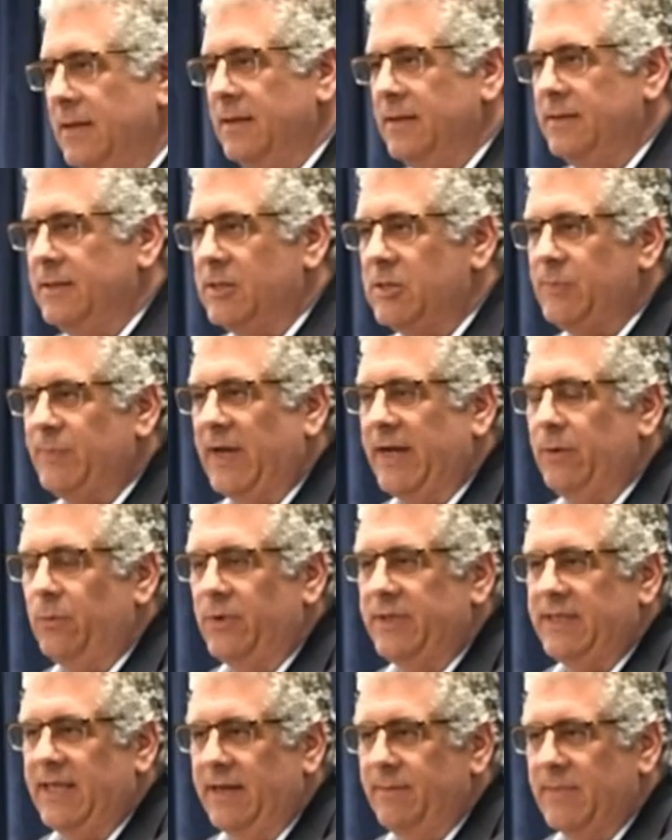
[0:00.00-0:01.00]

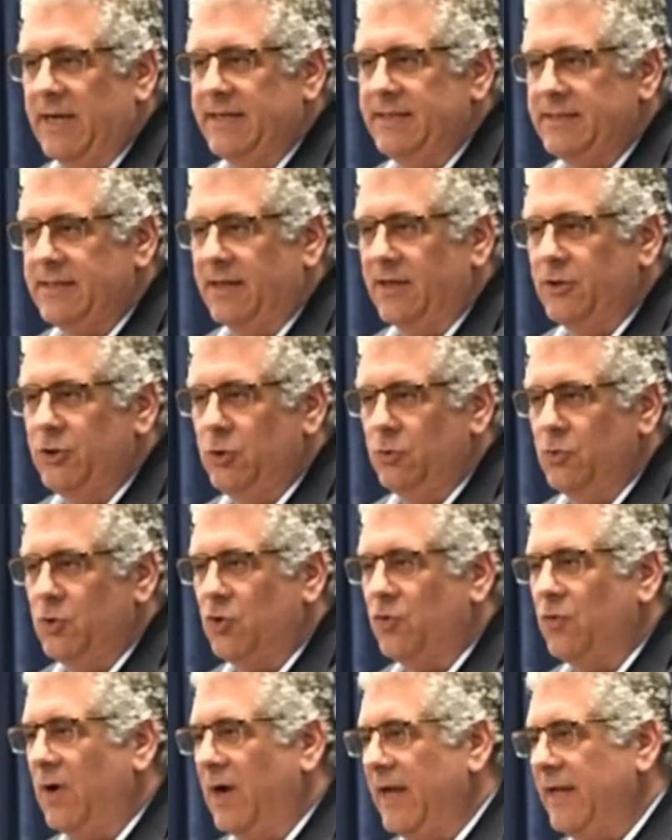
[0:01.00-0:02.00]
Despite what they might tell
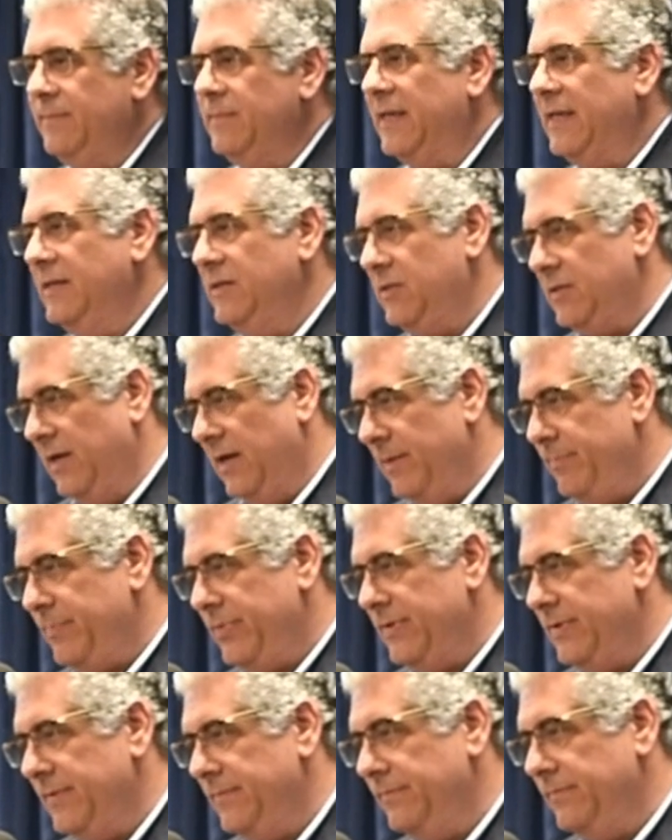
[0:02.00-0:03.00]
you, crime is up.